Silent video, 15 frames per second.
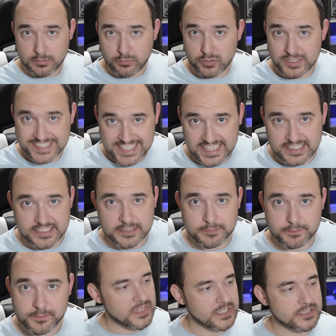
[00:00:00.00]
protected.
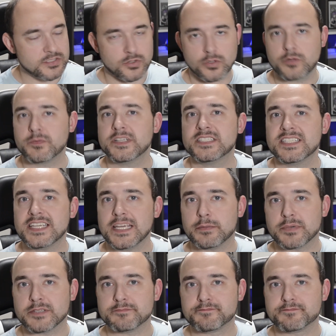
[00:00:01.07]
It's the only reason to keep it.